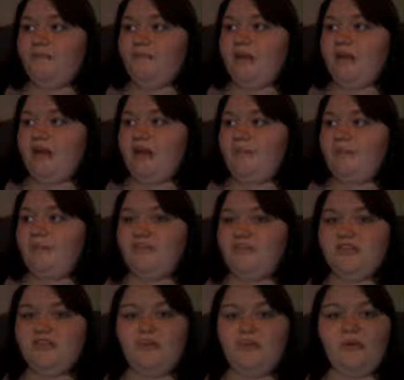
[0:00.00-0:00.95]
I'm
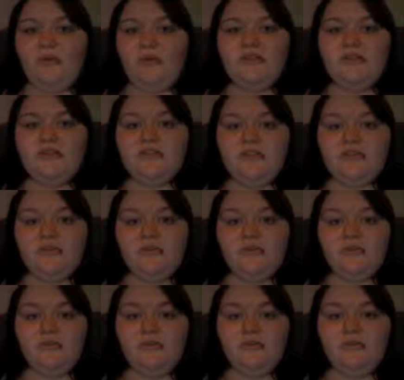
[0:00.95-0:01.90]
just going
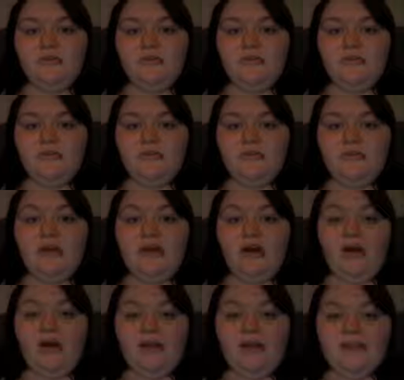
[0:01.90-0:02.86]
to be
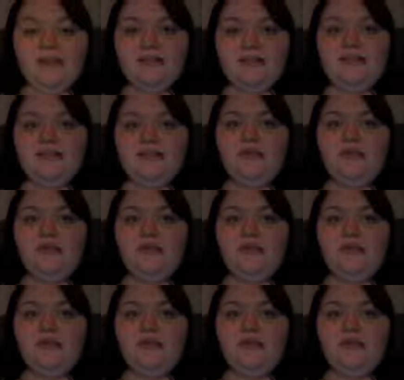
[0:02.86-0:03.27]
honest